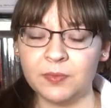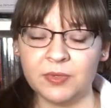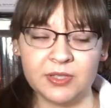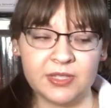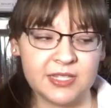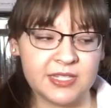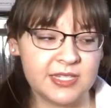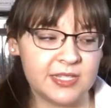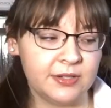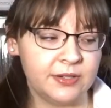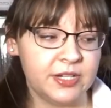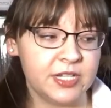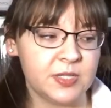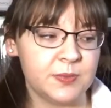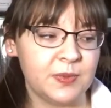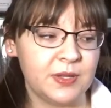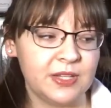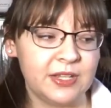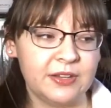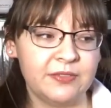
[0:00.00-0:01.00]
with the series,
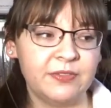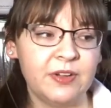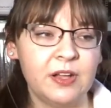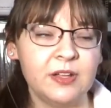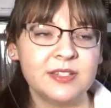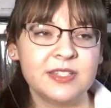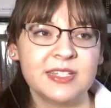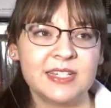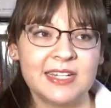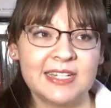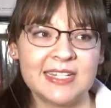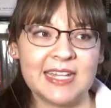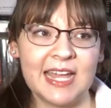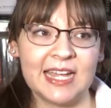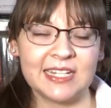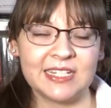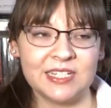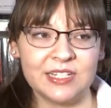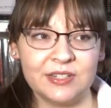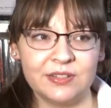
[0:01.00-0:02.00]
but it follows a
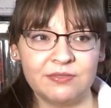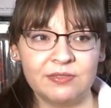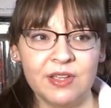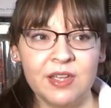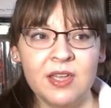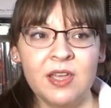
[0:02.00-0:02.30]
detective